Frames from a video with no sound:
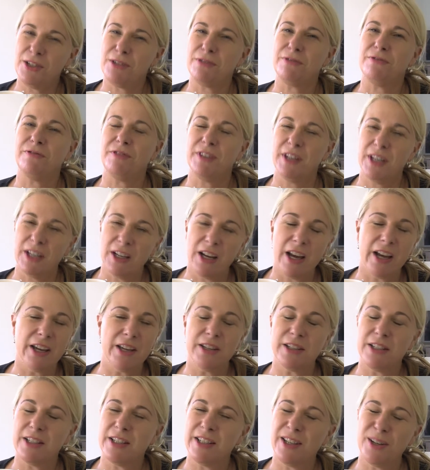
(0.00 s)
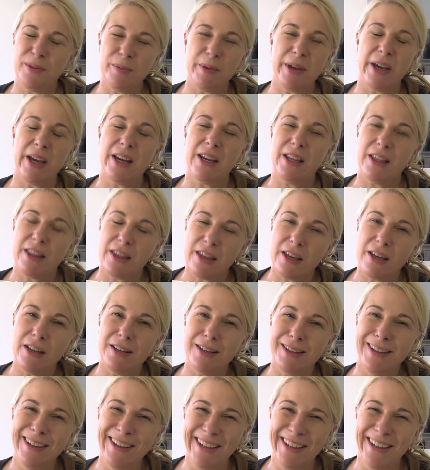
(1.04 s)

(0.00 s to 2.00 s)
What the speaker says: you feel like you could tell me anything?